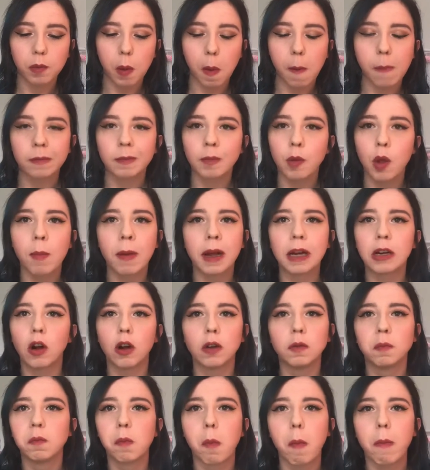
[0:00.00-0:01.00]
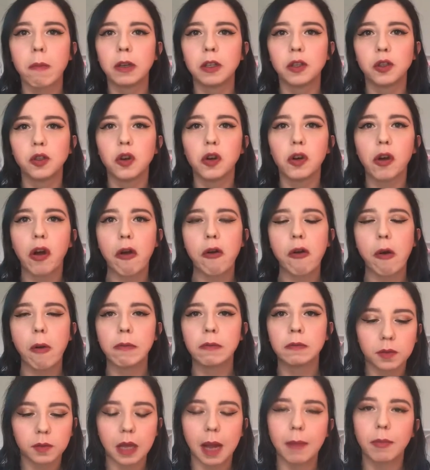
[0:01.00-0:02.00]
Oh my god, they're so good.
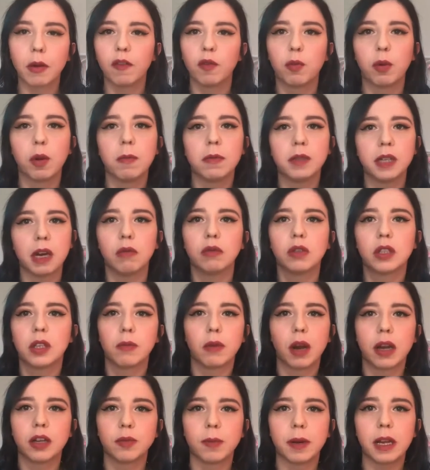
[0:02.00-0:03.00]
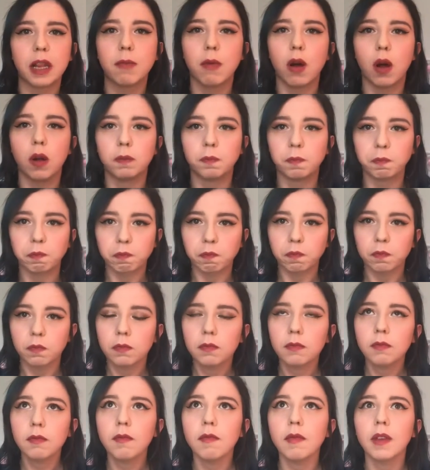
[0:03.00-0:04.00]
I'm gonna have to put them down for a little bit more.
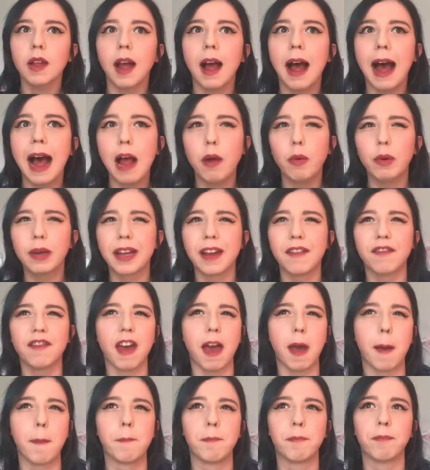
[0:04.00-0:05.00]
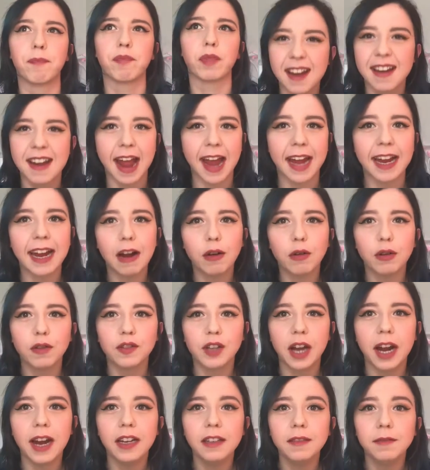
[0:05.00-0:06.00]
I would give them an 8 out of
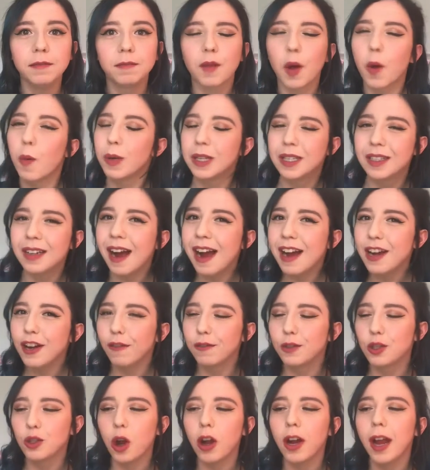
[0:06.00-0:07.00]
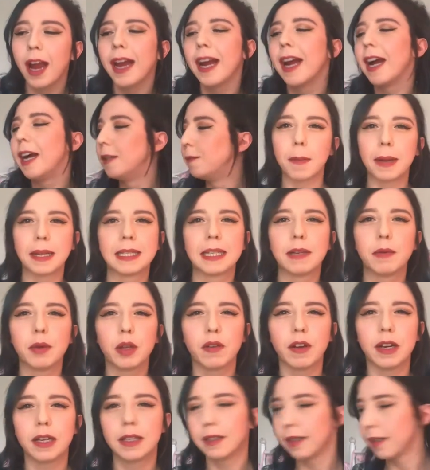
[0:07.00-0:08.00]
10. Starting off strong here, let's see what
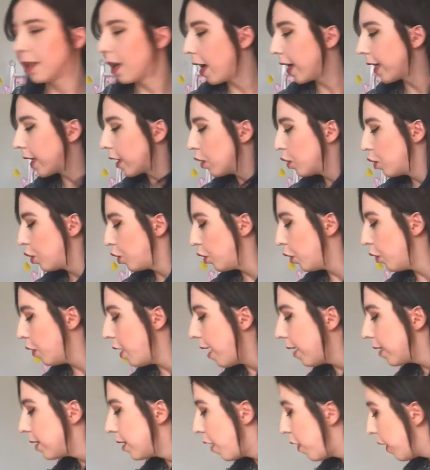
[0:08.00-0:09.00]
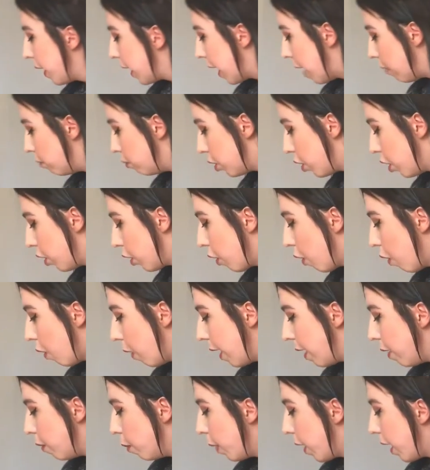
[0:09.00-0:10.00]
the rest is like. So next I think I'm just gonna go
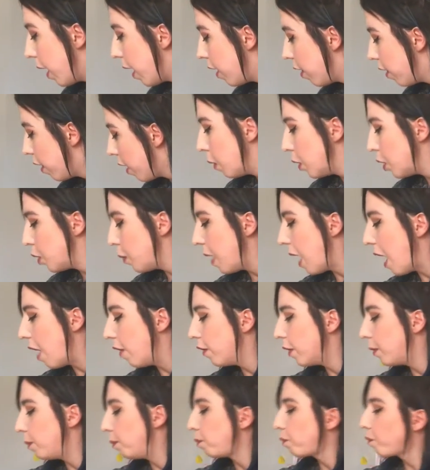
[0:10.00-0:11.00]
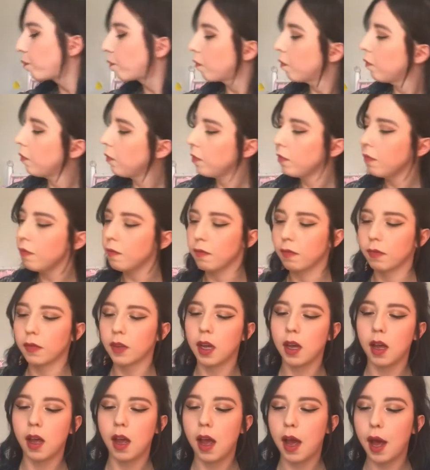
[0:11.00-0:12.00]
in with, what do we
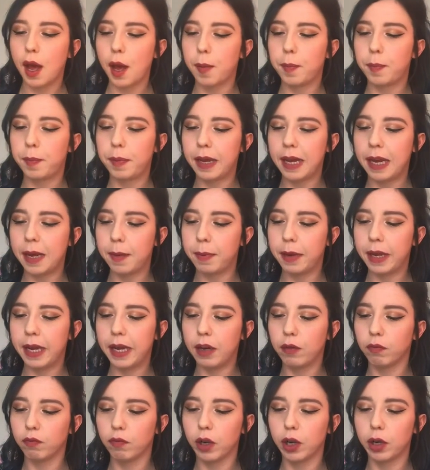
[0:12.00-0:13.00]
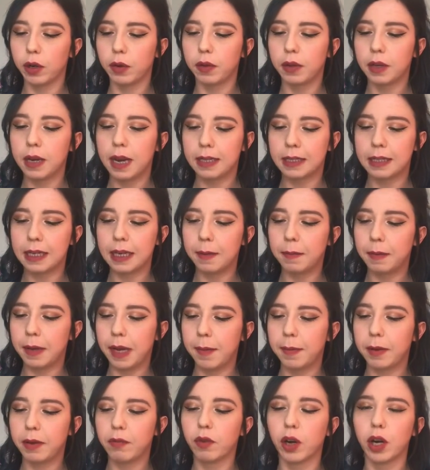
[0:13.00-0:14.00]
have? A Baby Ruth, Nestle
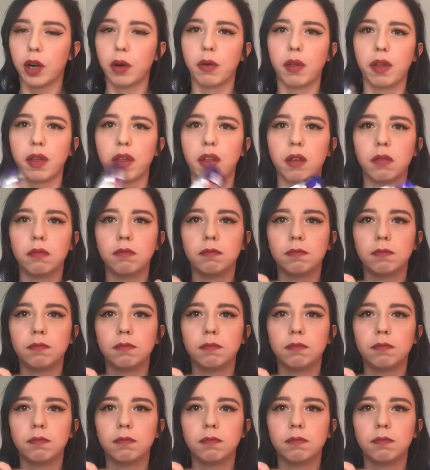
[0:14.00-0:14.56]
Baby Ruth.